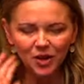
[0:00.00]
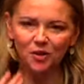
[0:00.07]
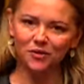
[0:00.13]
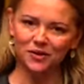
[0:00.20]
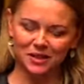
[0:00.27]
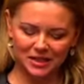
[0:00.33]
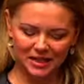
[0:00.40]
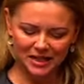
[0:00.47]

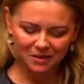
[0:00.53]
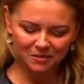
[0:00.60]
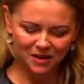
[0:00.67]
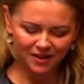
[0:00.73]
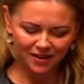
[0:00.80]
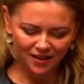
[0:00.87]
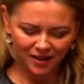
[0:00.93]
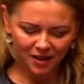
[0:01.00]
office
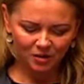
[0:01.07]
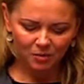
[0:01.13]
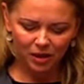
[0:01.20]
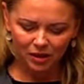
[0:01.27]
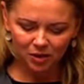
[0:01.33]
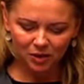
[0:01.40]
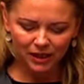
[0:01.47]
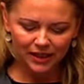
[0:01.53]
team,
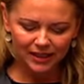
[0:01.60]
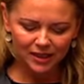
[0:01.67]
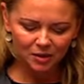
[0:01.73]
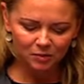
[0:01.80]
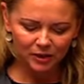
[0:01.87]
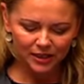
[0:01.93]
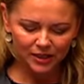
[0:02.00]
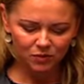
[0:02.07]
Matthew Head,
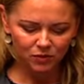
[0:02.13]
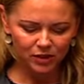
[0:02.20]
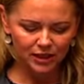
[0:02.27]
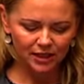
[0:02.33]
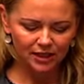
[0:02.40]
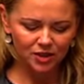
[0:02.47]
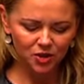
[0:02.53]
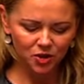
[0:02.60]
Melissa
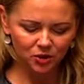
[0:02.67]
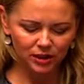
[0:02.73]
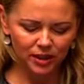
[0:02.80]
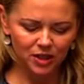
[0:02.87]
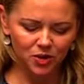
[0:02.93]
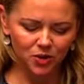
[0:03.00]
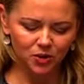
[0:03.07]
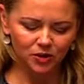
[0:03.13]
Ritter, Julia
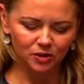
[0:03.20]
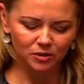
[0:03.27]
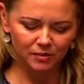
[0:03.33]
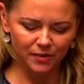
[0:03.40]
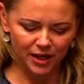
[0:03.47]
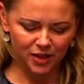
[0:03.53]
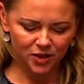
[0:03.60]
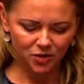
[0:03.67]
Doyle,
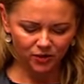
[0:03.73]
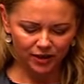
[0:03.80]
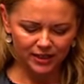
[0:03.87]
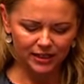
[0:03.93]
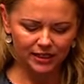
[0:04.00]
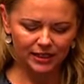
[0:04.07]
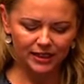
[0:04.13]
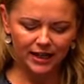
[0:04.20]
Marshall
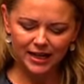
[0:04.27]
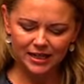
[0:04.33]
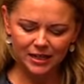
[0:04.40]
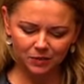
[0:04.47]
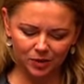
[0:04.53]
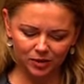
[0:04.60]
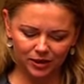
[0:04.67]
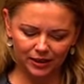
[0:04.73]
Grande, Katie
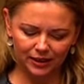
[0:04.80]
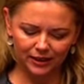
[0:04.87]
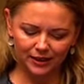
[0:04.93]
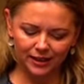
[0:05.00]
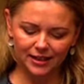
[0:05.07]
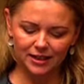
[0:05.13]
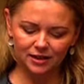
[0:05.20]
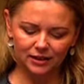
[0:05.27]
Wilkie,
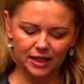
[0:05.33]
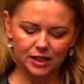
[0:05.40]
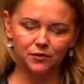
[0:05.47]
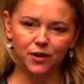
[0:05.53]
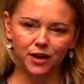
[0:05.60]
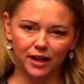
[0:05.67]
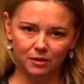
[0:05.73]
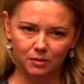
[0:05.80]
and until last
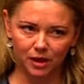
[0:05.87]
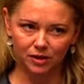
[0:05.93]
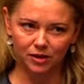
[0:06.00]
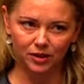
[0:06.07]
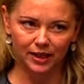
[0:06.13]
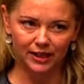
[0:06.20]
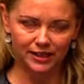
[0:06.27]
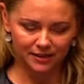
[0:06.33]
Friday, Matthew
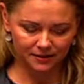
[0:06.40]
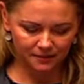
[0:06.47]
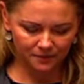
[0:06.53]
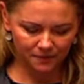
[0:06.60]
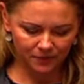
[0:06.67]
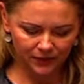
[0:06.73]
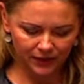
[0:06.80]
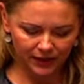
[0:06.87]
Langdon.
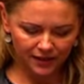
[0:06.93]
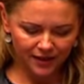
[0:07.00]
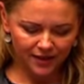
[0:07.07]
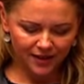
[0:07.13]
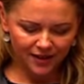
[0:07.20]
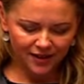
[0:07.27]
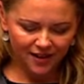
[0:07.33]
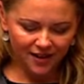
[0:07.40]

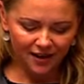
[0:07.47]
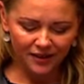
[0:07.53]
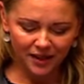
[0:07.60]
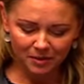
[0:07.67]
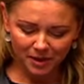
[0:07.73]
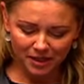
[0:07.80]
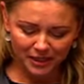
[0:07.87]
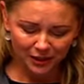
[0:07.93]
I thank
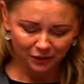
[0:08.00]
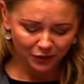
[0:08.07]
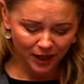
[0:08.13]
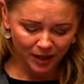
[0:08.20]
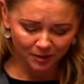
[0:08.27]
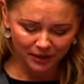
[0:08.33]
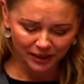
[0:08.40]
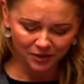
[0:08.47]
my dear
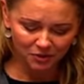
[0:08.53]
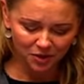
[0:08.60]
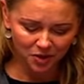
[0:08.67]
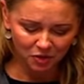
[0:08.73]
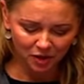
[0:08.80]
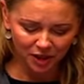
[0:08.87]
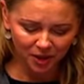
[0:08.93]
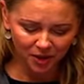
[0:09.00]
family,
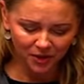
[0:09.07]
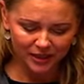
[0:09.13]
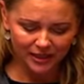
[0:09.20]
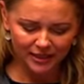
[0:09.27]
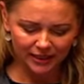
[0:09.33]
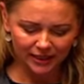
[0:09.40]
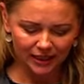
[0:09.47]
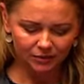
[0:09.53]
Rodrigo,
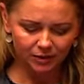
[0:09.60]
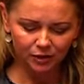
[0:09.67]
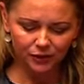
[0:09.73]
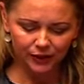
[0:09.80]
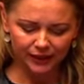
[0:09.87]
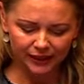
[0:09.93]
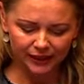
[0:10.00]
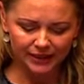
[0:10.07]
Estella,
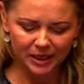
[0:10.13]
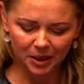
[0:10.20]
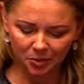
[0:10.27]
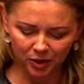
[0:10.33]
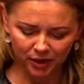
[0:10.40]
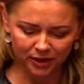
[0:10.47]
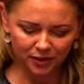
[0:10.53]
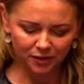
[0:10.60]
Raphael and
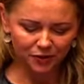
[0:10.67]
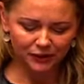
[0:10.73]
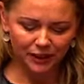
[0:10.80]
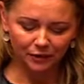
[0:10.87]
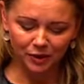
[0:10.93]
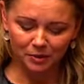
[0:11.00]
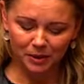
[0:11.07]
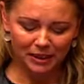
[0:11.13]
Gabrielle, for
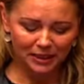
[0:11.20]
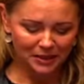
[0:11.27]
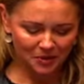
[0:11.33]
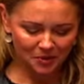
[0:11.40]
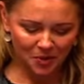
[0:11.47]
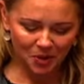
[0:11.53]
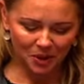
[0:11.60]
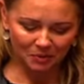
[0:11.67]
loving me and
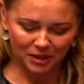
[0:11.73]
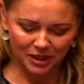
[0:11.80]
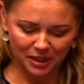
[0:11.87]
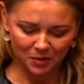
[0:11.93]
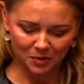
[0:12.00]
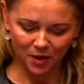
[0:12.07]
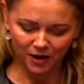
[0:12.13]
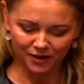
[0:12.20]
supporting me
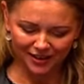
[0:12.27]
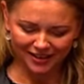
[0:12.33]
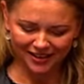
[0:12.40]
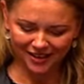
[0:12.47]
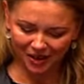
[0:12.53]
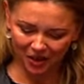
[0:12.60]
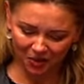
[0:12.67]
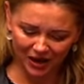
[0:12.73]
despite
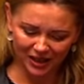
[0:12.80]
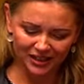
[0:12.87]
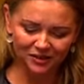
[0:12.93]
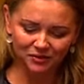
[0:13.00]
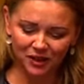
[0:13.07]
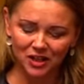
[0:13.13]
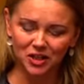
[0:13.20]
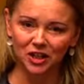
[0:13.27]
the grand
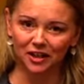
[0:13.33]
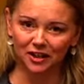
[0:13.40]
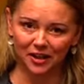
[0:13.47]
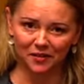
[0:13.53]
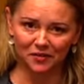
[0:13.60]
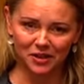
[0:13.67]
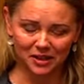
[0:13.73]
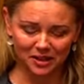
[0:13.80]
adventure I
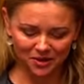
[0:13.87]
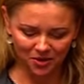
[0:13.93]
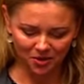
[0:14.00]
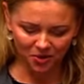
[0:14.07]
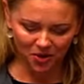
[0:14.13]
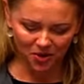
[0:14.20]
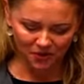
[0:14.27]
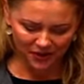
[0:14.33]
have set us
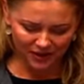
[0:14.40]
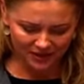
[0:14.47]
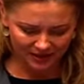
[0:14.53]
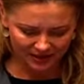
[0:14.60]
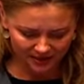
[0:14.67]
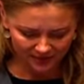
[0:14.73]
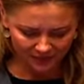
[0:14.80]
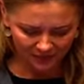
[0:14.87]
all on this year.